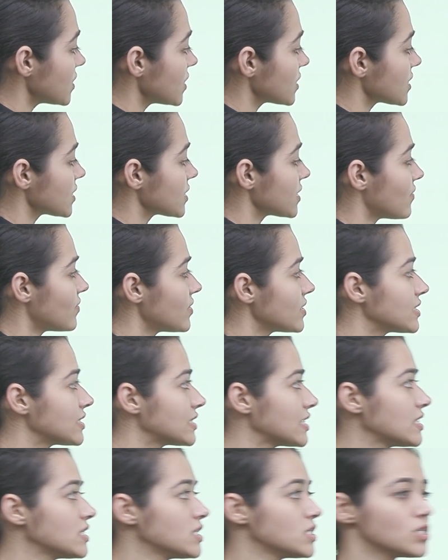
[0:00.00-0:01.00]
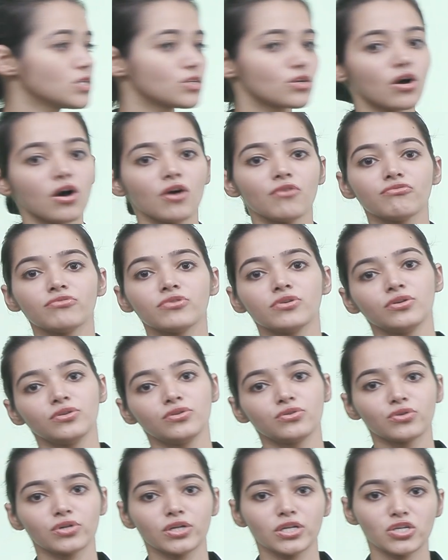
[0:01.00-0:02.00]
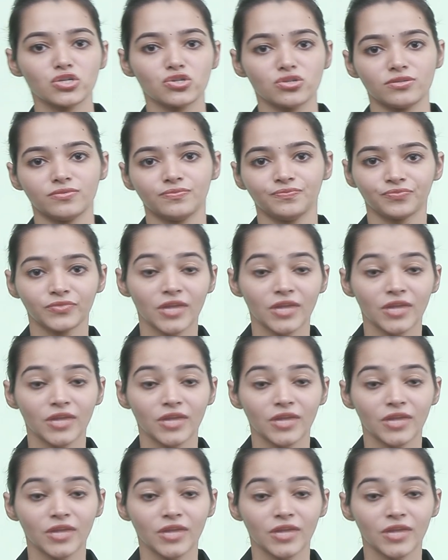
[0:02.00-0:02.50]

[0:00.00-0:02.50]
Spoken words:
This is our center of rotation.